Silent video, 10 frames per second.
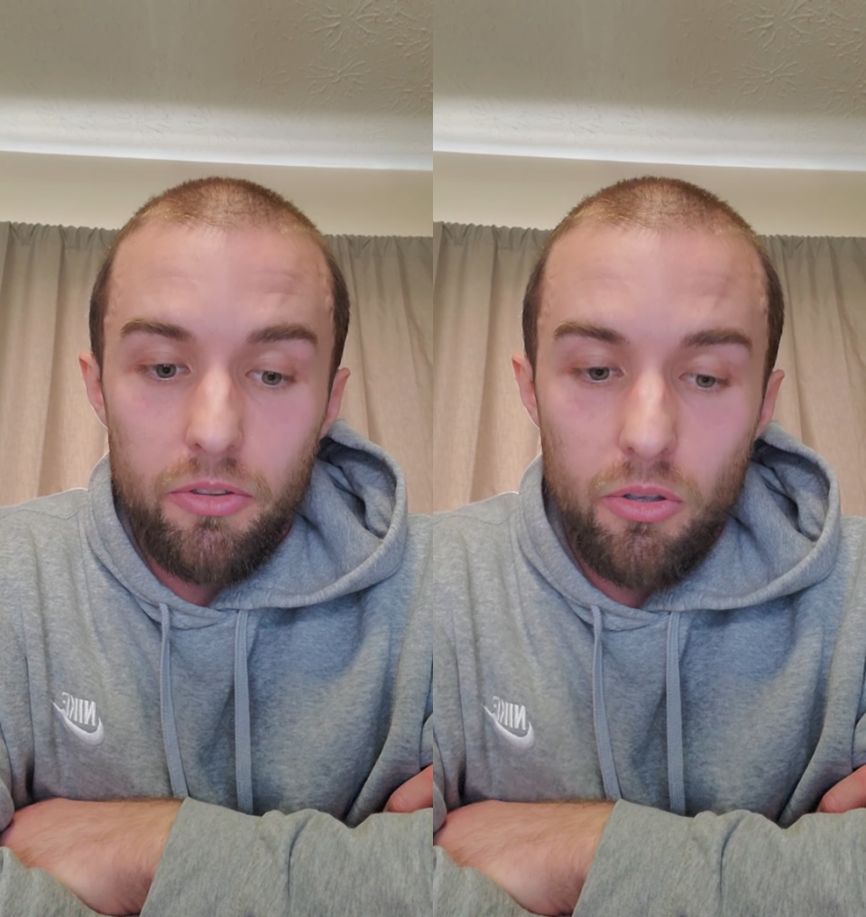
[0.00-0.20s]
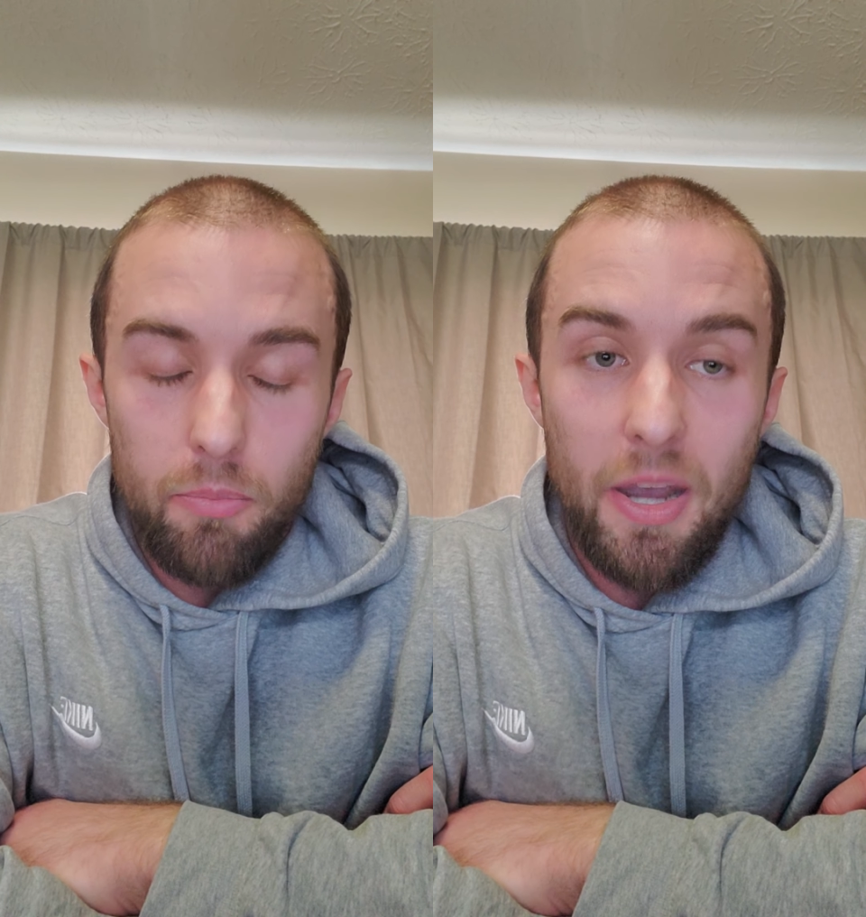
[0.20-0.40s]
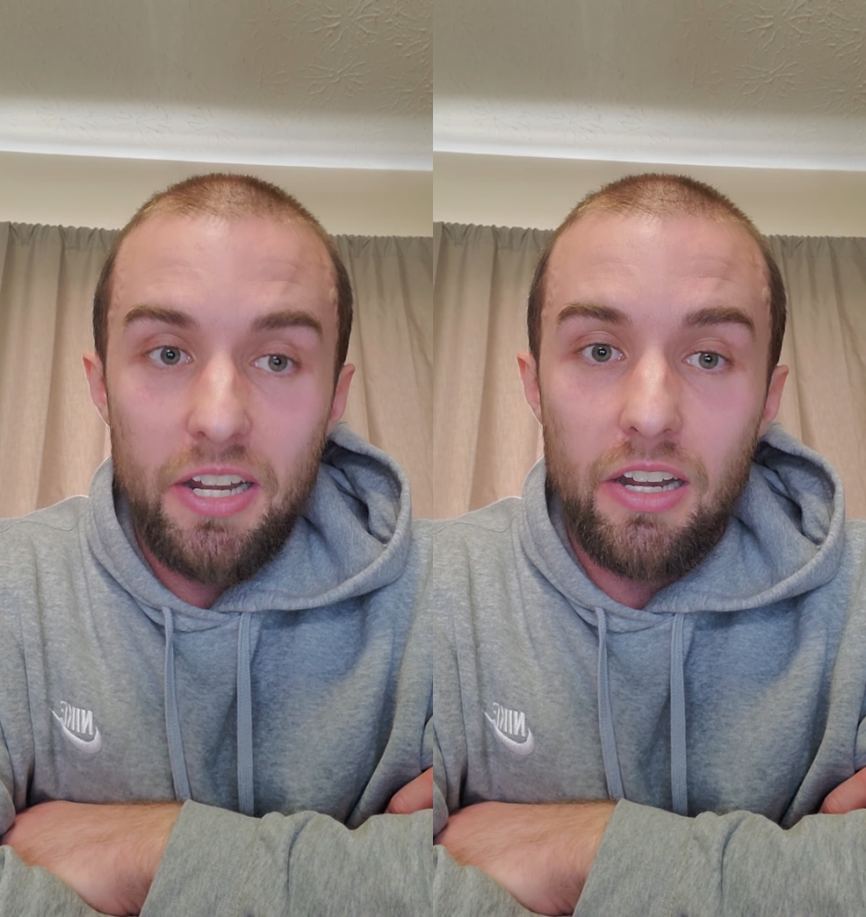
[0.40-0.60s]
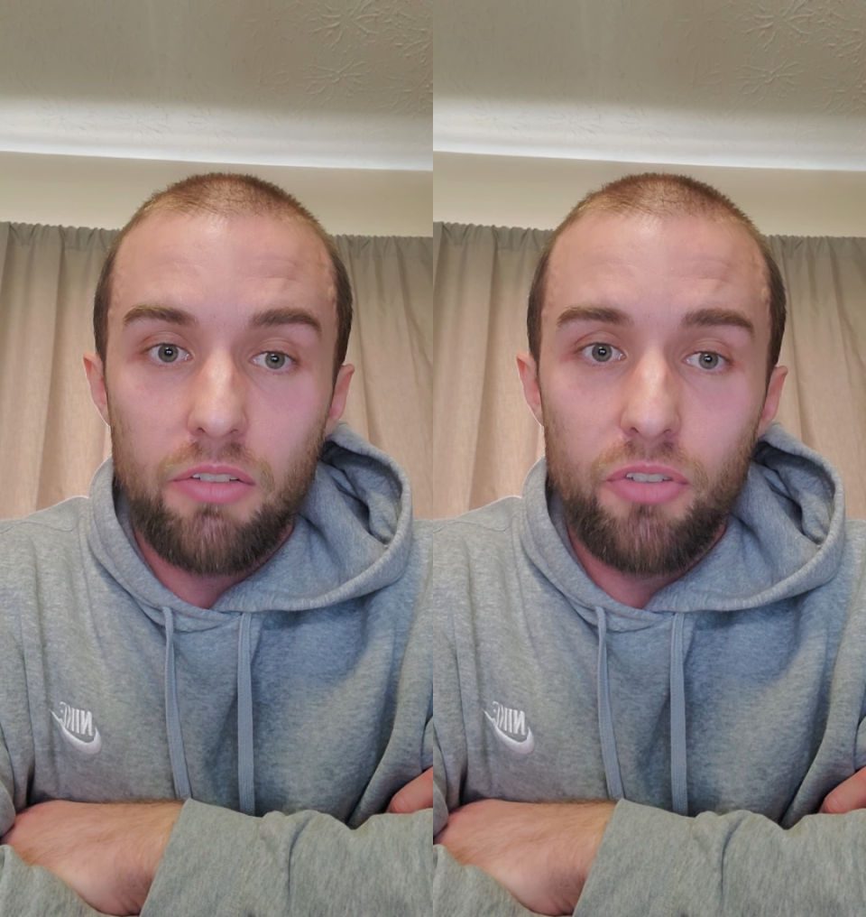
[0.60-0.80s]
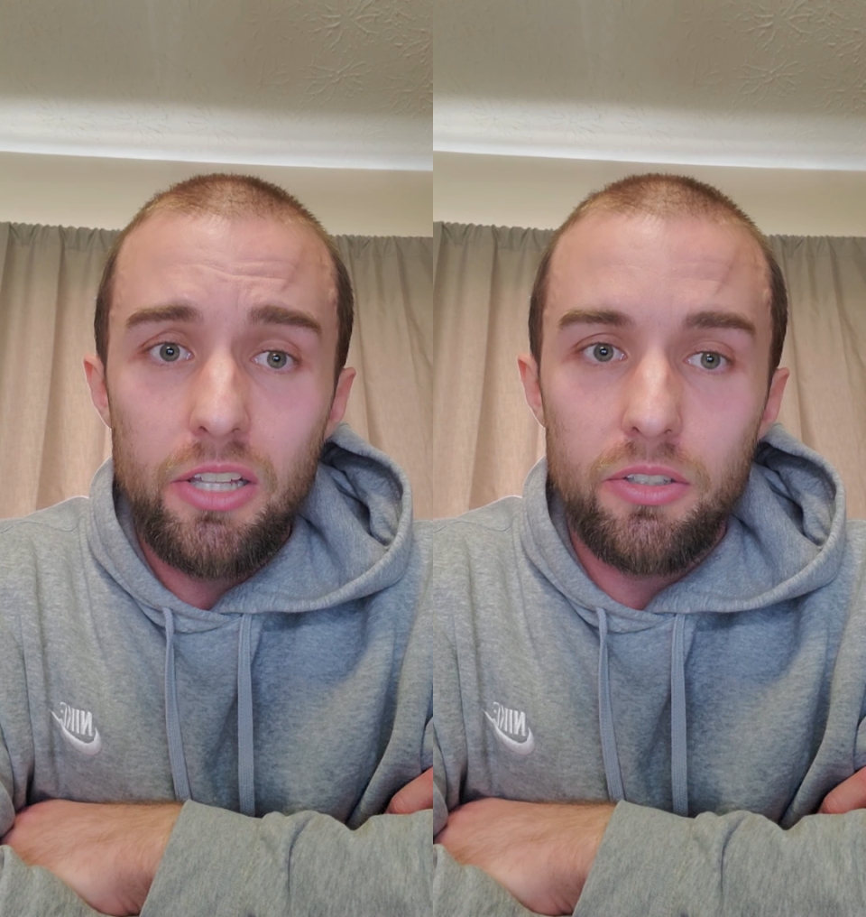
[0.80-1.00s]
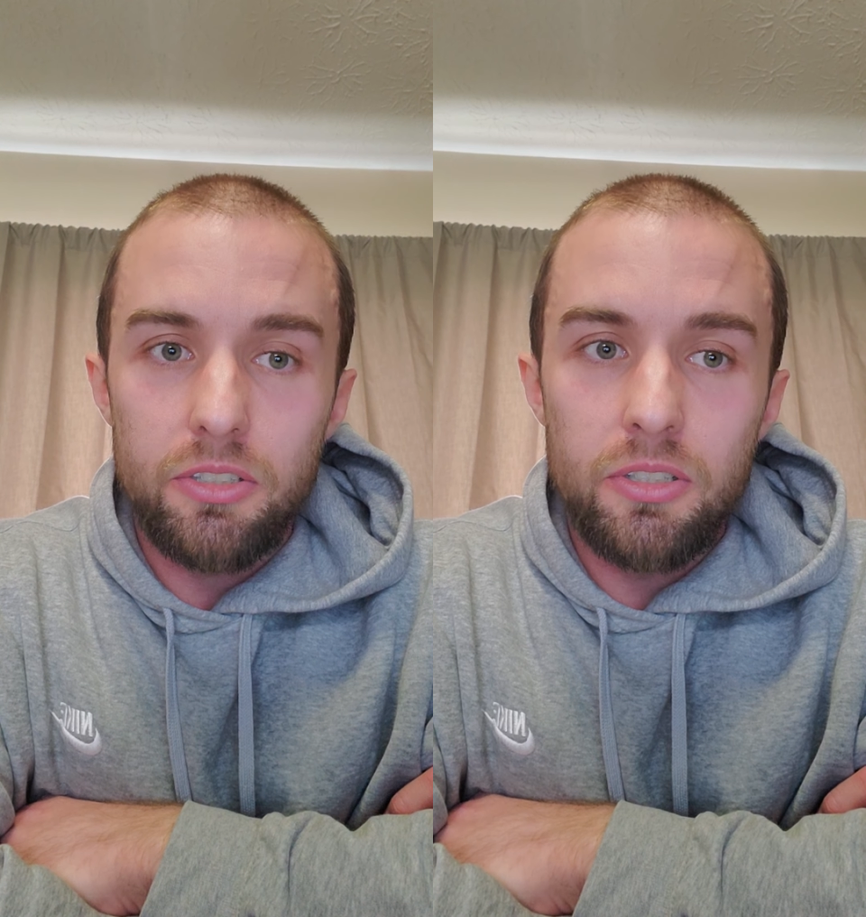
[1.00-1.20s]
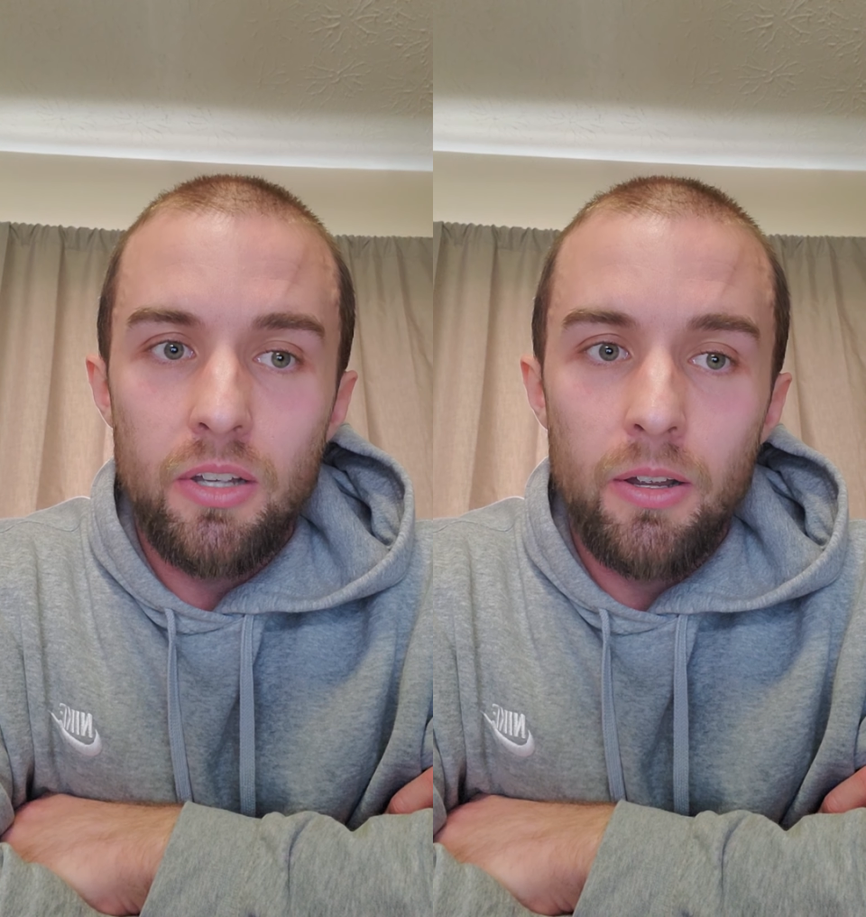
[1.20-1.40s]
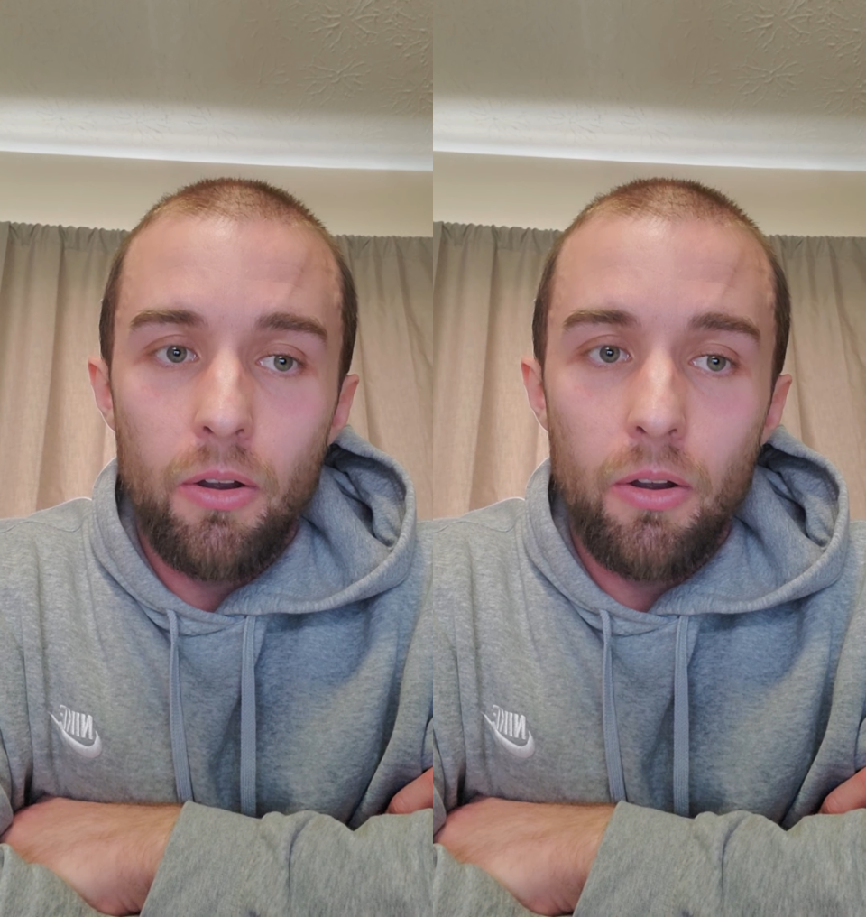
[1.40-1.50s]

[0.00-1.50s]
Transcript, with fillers: the magnetic fields.